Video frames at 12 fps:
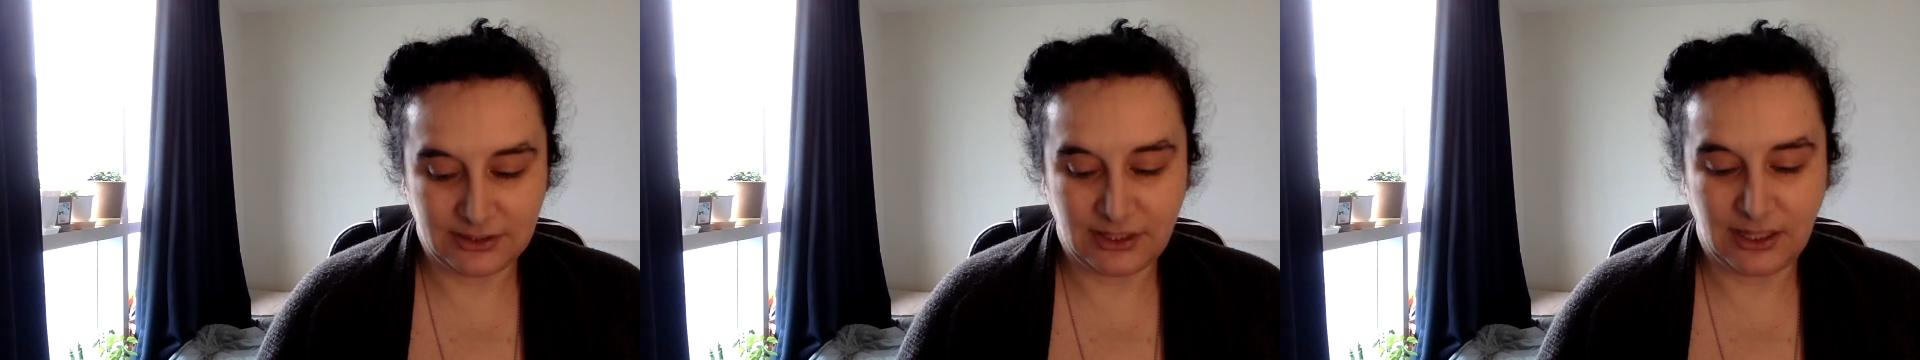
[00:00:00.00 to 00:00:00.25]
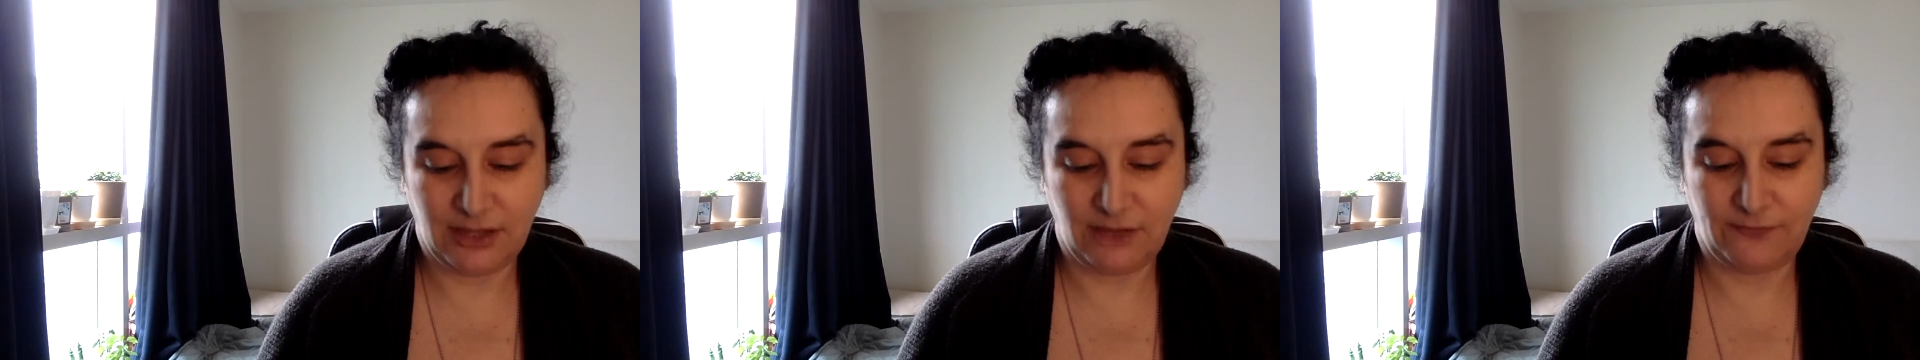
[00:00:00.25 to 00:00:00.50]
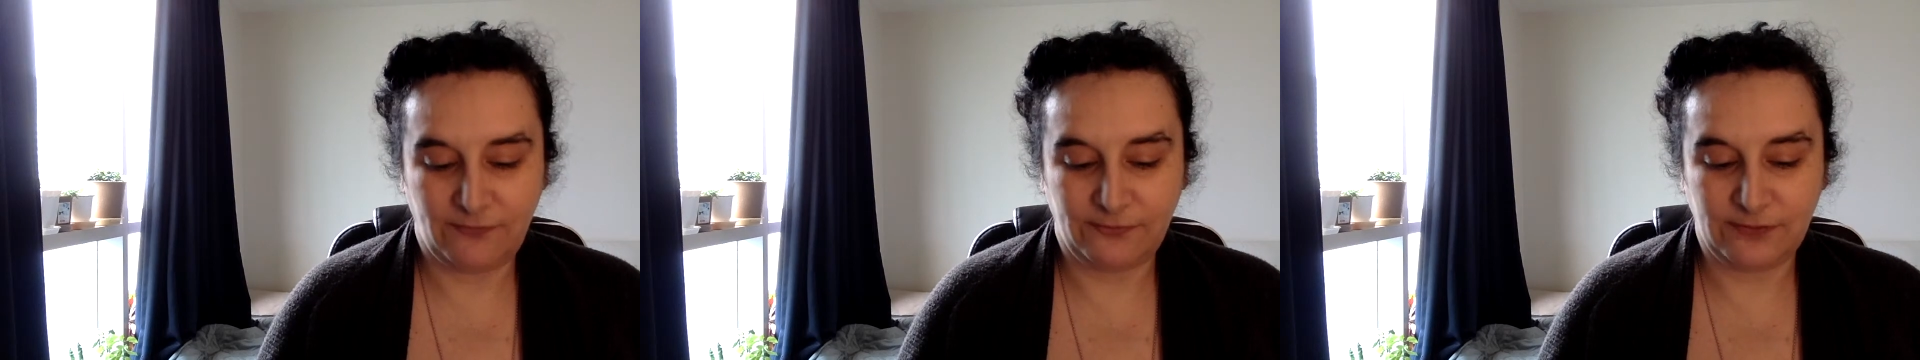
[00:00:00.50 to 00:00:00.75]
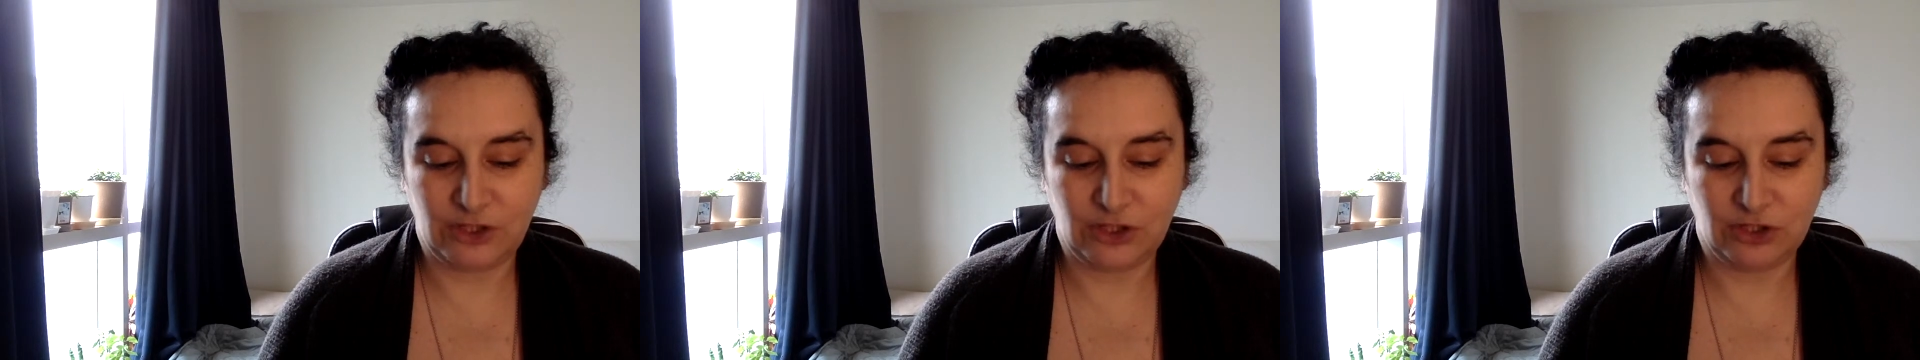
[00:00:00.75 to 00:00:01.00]
if
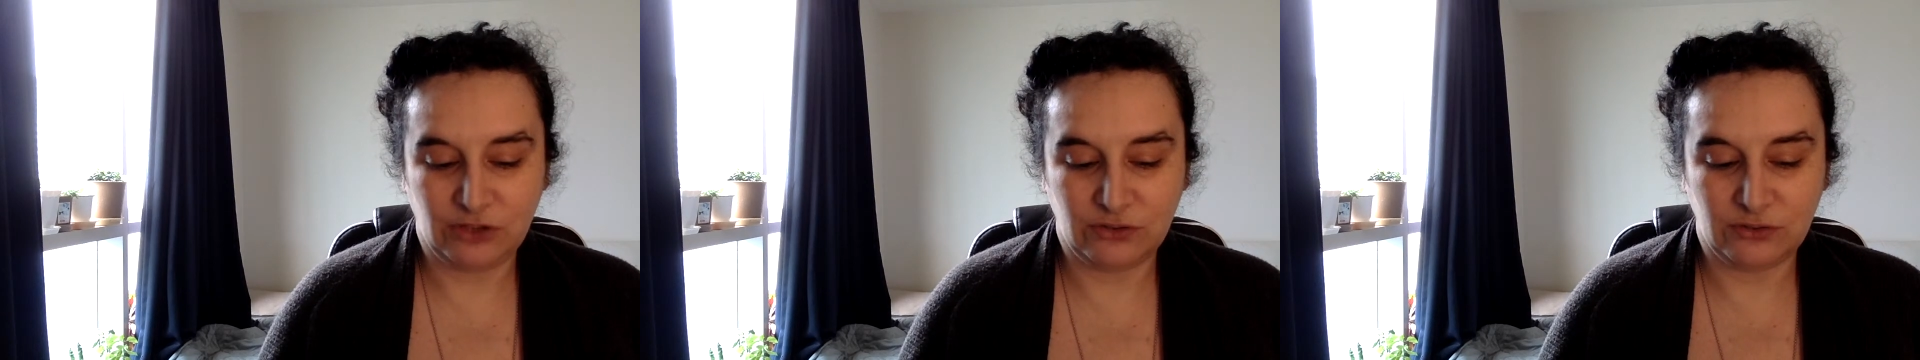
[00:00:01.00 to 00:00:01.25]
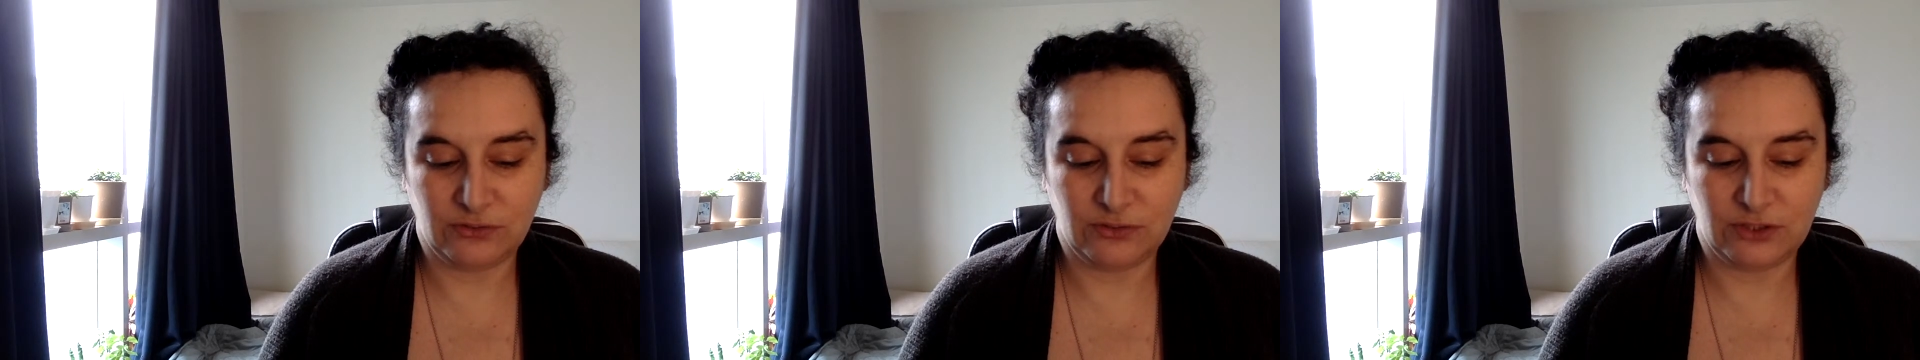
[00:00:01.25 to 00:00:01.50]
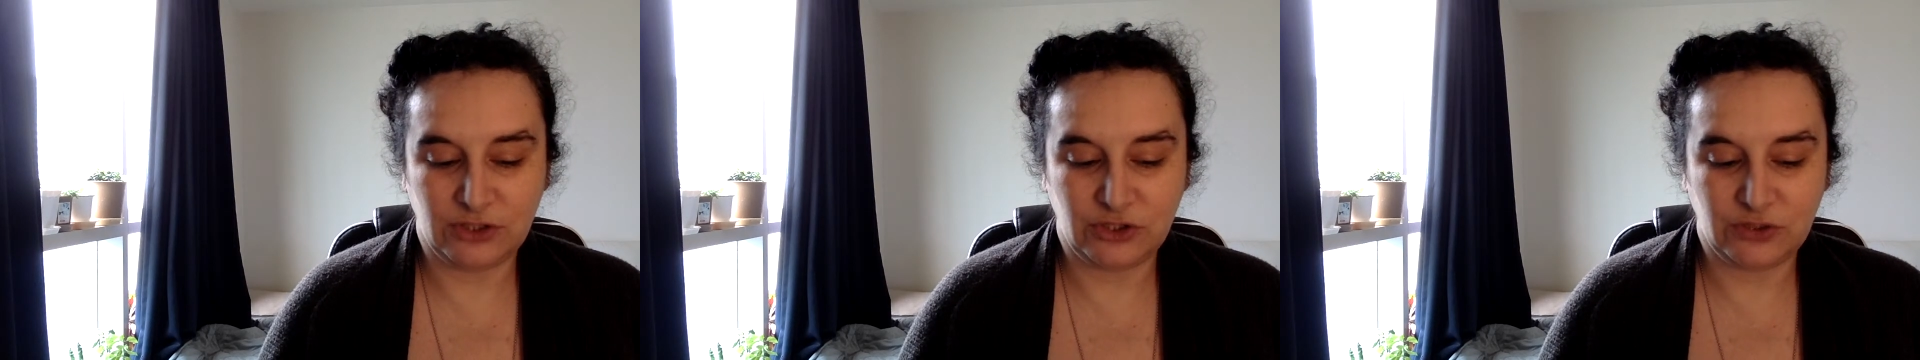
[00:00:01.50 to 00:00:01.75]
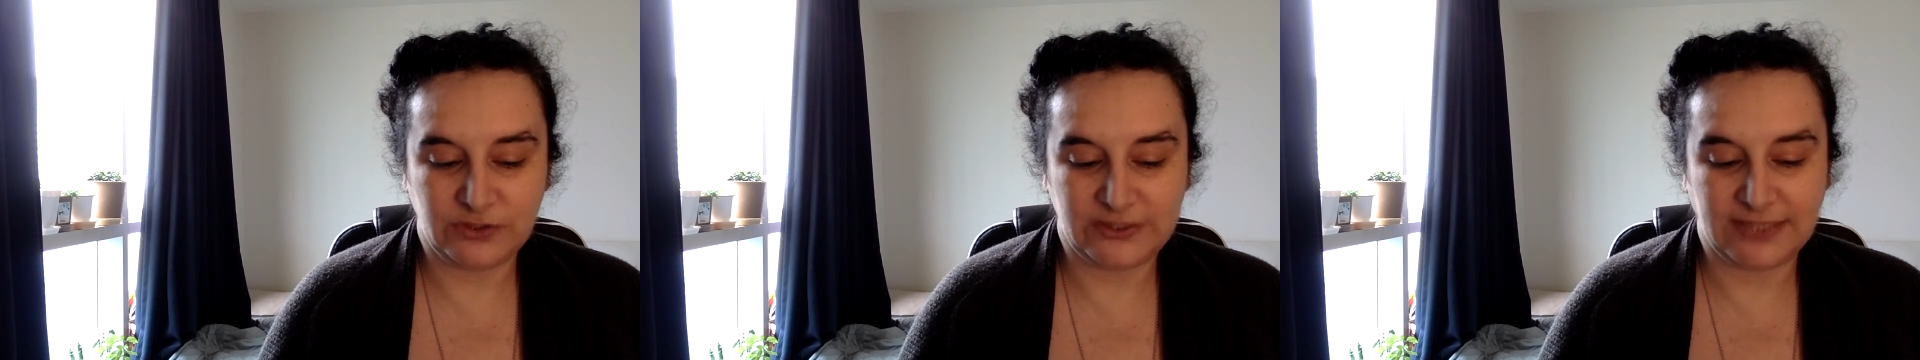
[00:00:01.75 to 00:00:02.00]
you
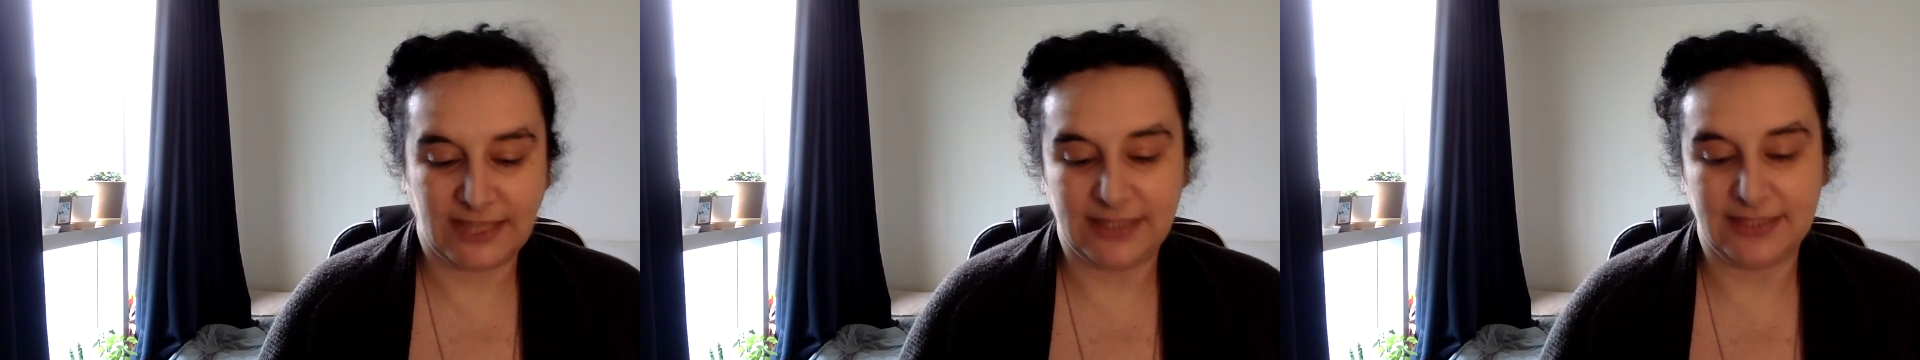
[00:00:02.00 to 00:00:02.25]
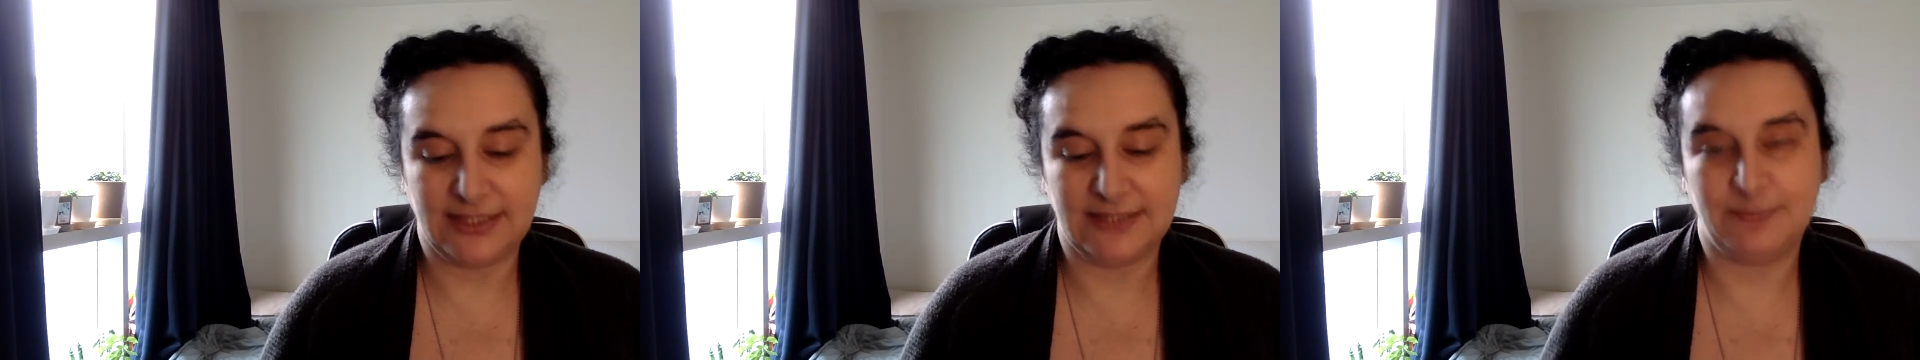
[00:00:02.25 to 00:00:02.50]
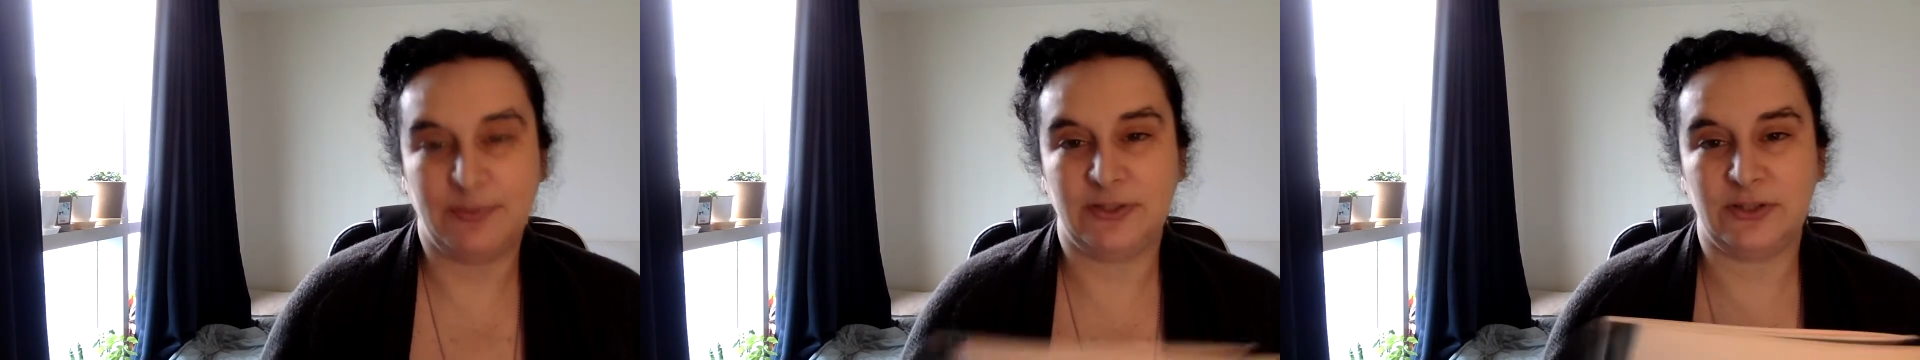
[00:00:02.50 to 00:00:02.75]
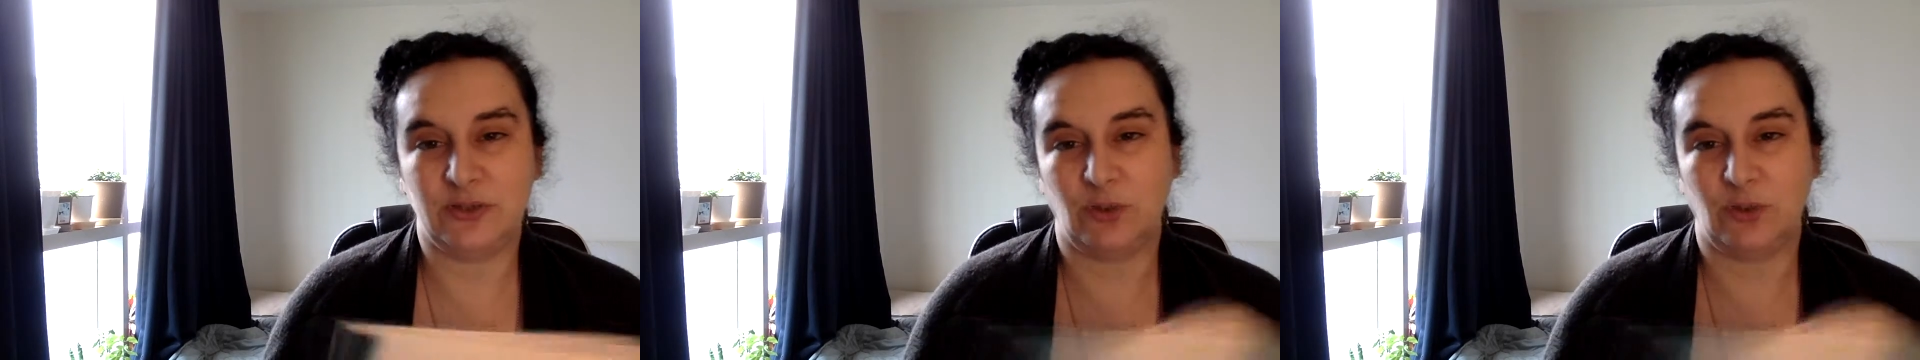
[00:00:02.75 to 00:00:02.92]
do assign these books,